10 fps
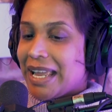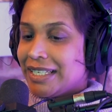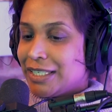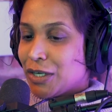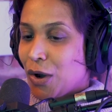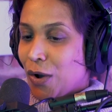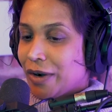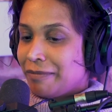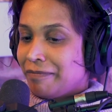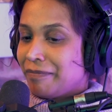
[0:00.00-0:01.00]
based
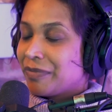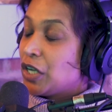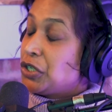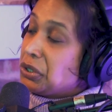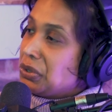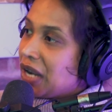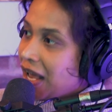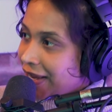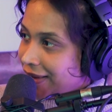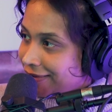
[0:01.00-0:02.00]
on 2
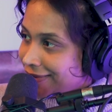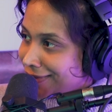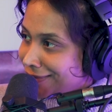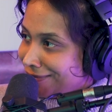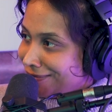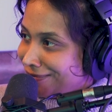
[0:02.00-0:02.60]
lions